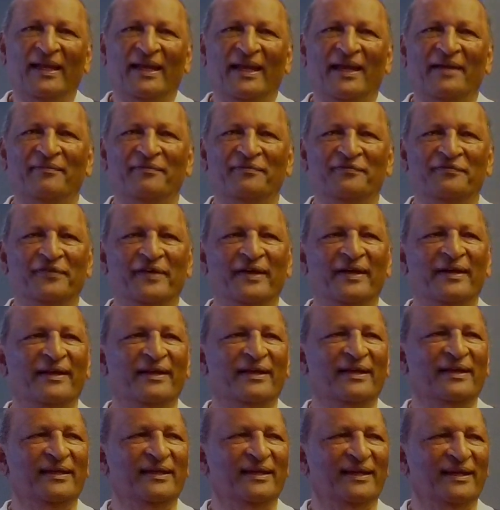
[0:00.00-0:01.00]
a
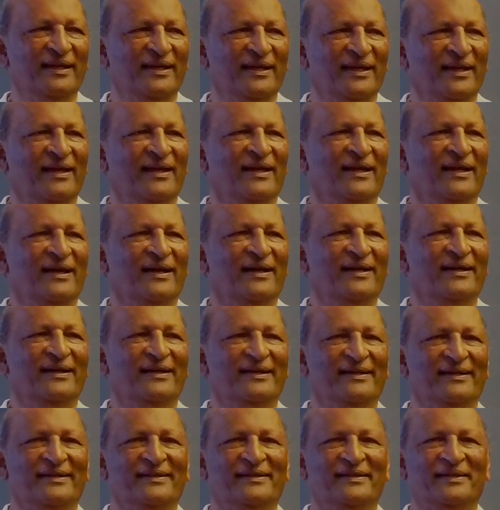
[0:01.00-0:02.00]
very
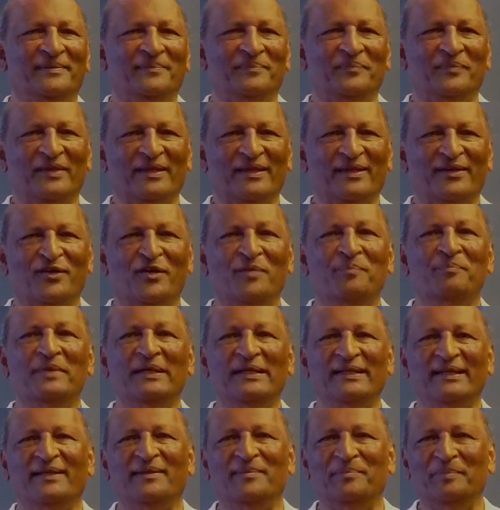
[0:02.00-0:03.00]
uh,
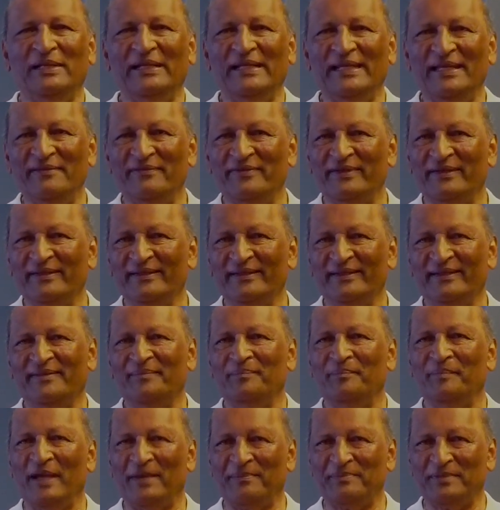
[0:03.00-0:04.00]
committed believer,
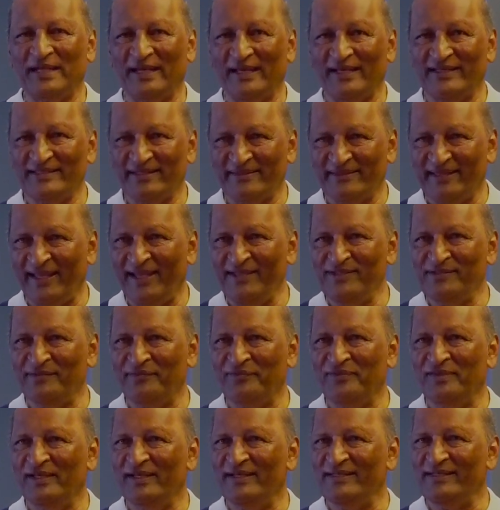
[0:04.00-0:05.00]
baptized at the age
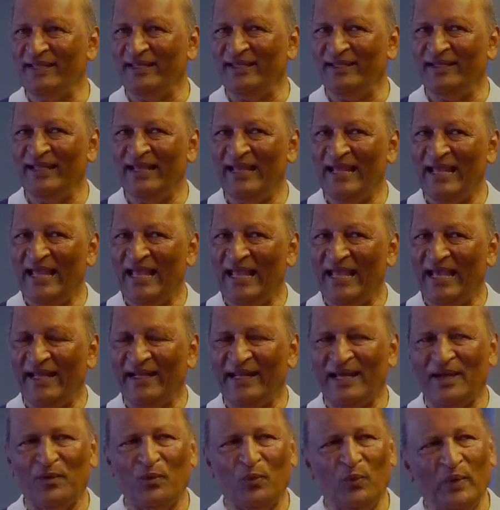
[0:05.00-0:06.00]
of 13, and
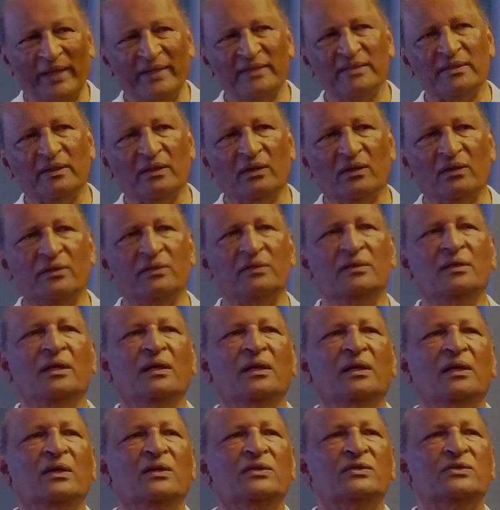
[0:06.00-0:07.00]
I went on
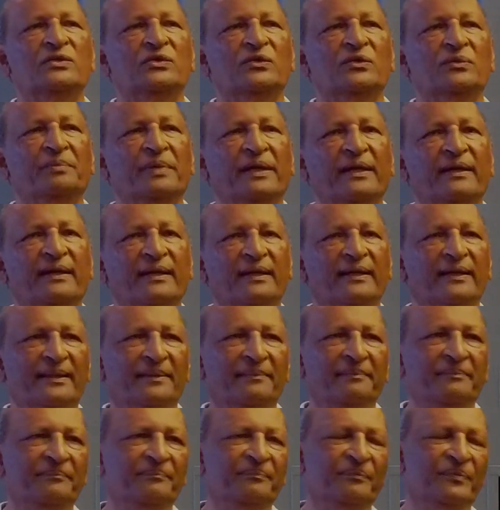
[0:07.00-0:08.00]
to
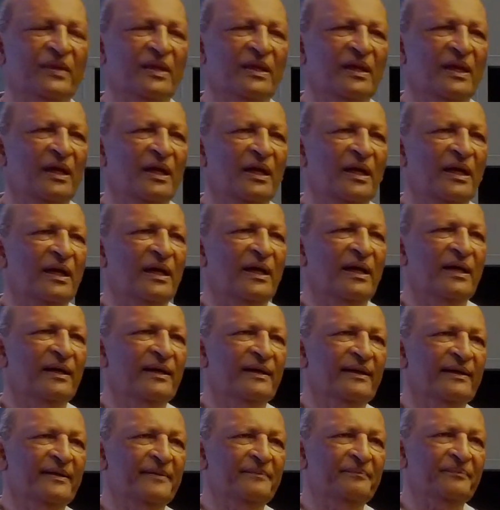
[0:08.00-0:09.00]
become
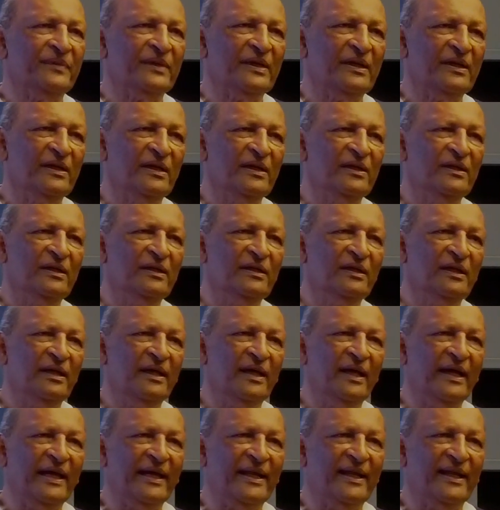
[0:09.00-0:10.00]
um,
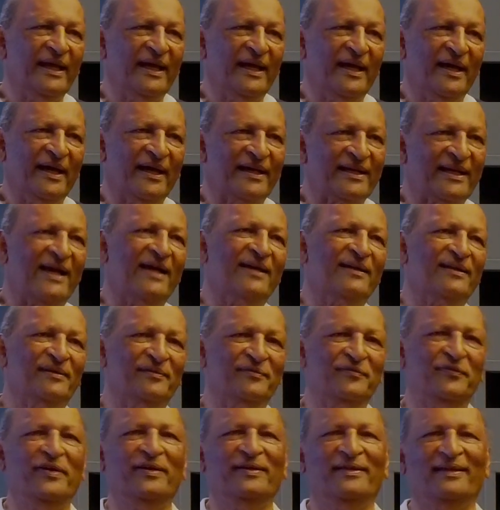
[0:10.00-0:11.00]
a, a, kind
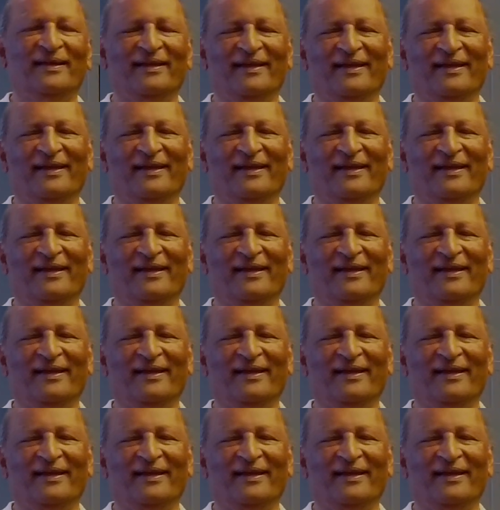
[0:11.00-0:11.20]
of